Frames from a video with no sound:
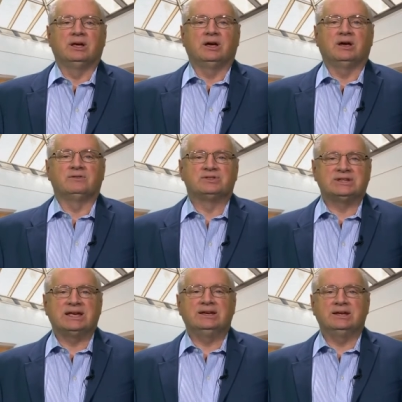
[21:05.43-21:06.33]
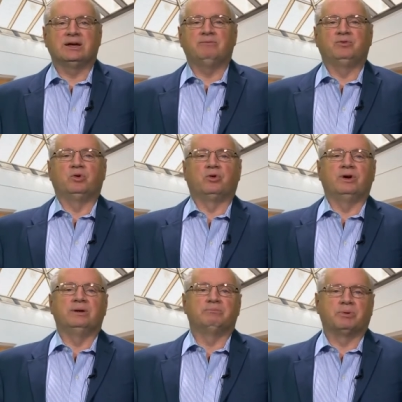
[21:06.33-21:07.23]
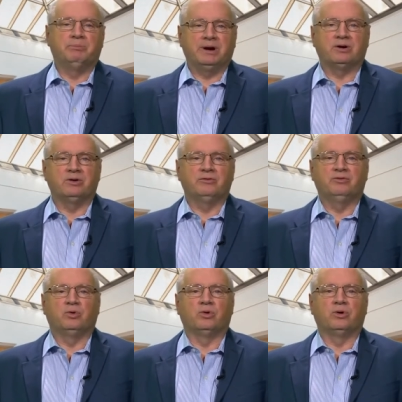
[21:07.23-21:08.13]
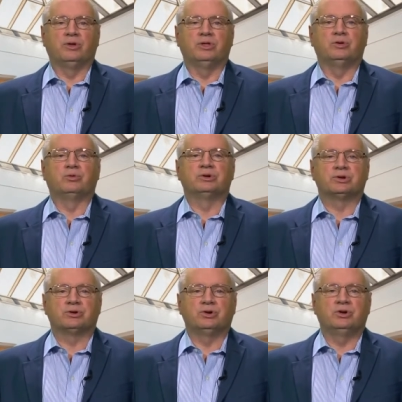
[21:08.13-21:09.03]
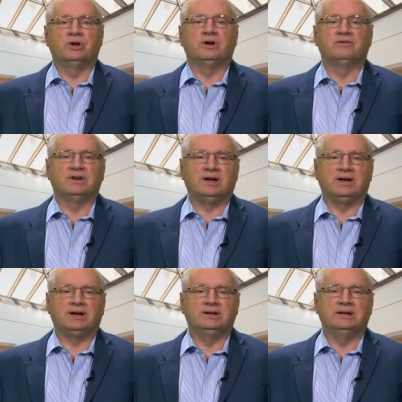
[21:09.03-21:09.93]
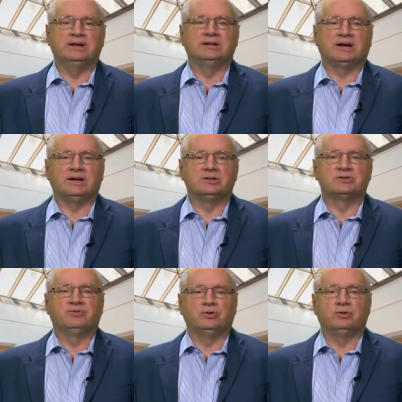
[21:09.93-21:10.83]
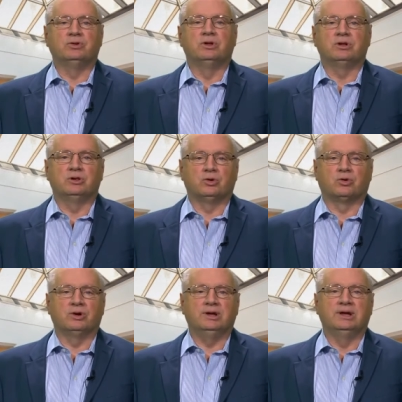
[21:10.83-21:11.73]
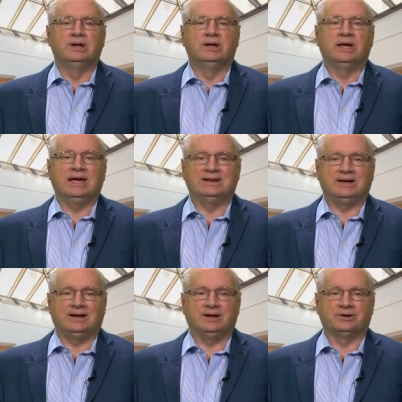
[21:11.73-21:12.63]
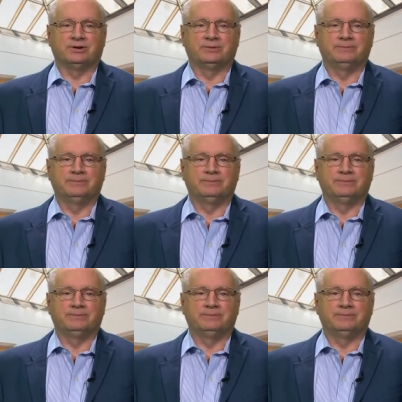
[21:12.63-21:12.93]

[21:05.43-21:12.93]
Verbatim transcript: of standing up for and preparing for the return of God in God's full glory and honor.